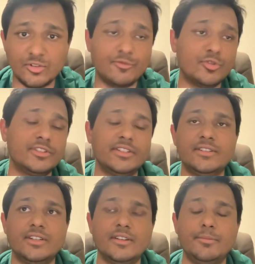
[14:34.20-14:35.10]
Of course,
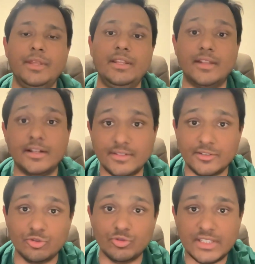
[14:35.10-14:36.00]
this doesn't mean that
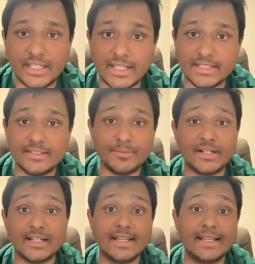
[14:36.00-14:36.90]
she should say like this,
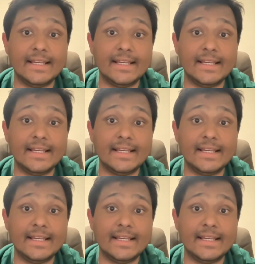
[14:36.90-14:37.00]
but